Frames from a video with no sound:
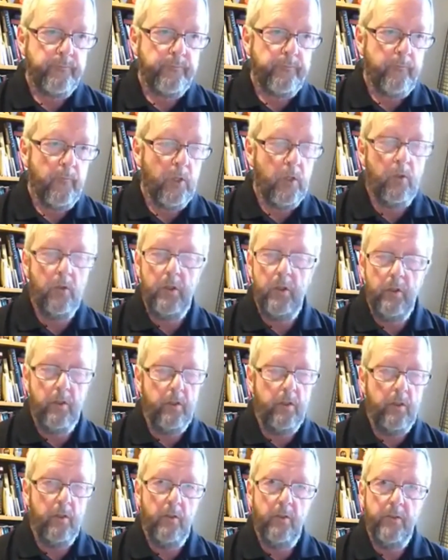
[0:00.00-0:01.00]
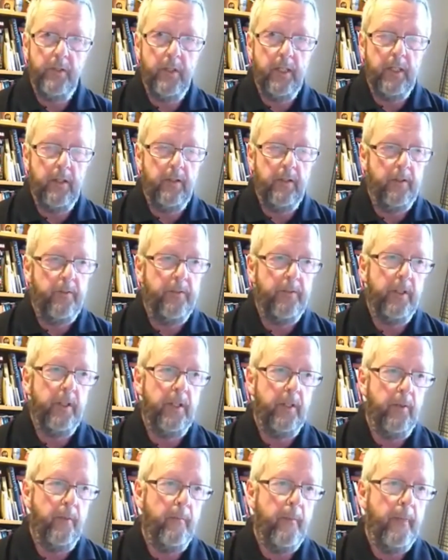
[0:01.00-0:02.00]
or you can use stainless
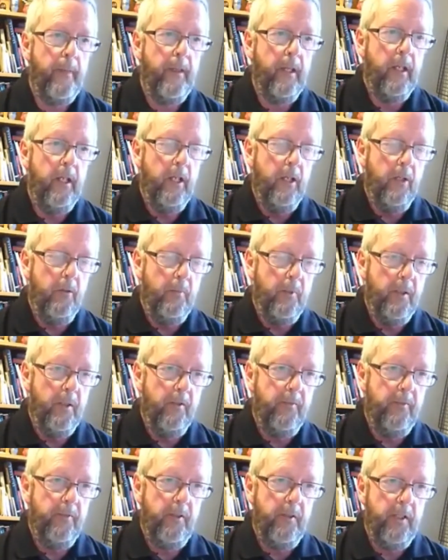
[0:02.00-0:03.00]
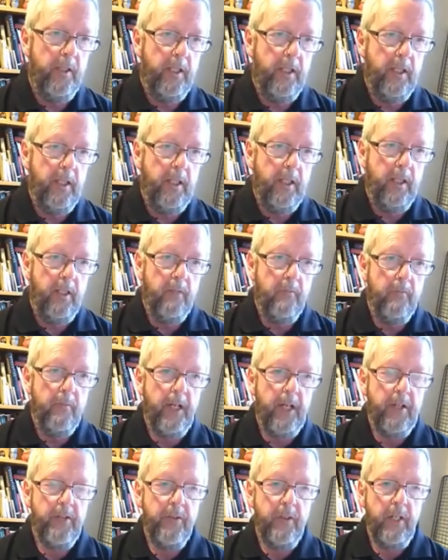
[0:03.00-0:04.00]
steel. But for the
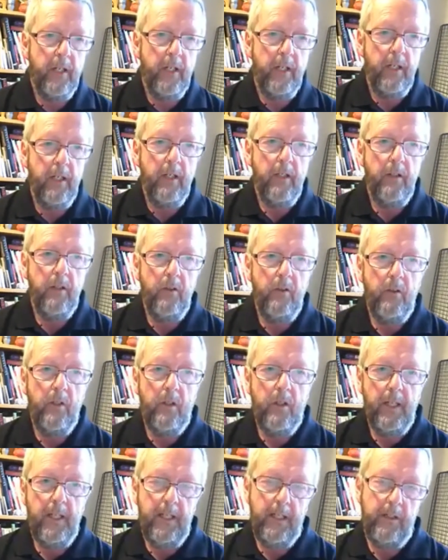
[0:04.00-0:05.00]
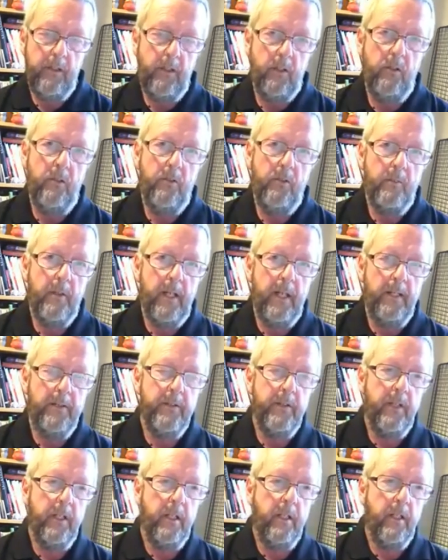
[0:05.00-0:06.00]
mashing, you can use
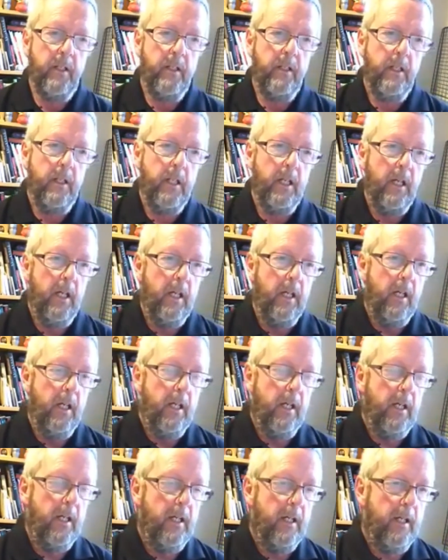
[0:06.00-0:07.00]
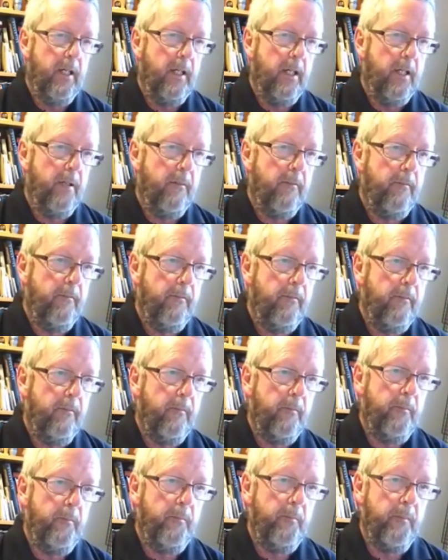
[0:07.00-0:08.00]
plastic.
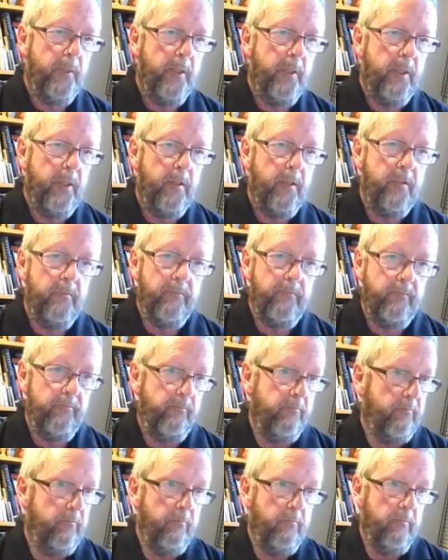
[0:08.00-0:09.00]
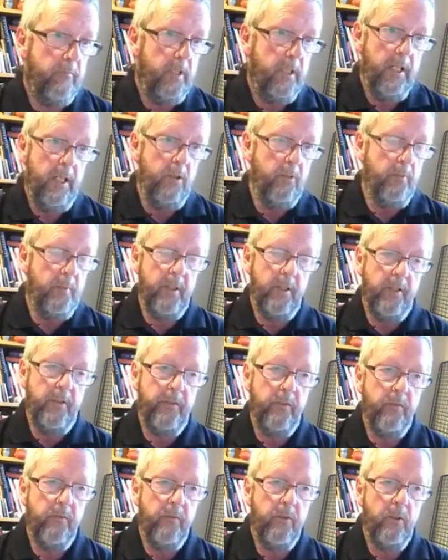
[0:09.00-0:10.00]
But my own
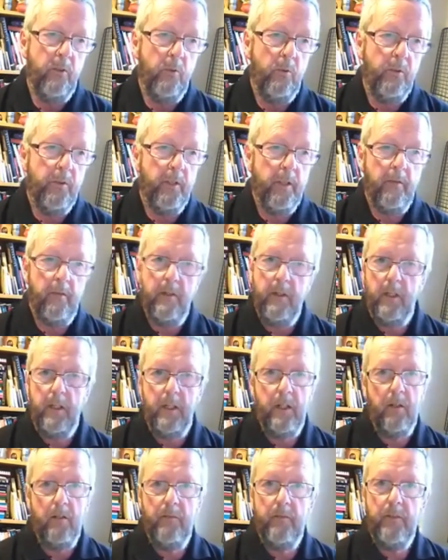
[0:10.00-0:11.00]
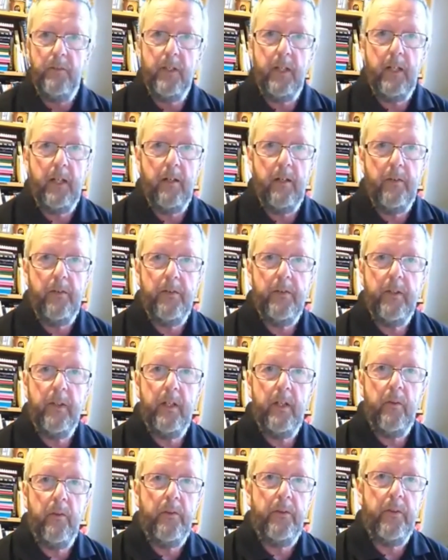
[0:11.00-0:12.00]
personal view is I'm going to go for stainless
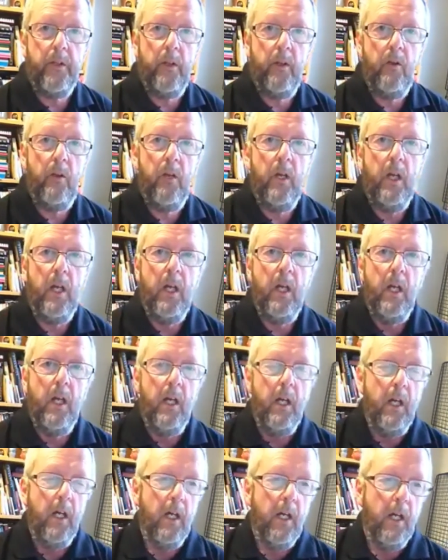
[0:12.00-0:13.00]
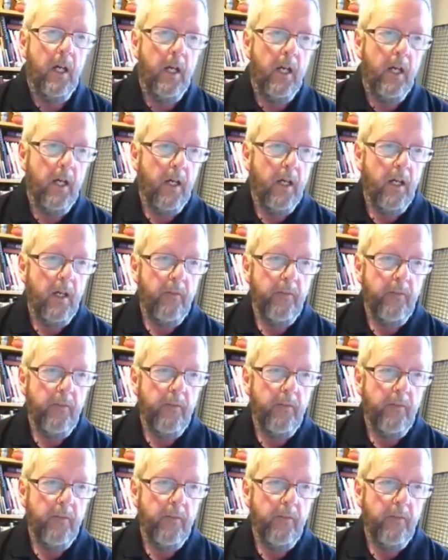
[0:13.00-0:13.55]
steel. So I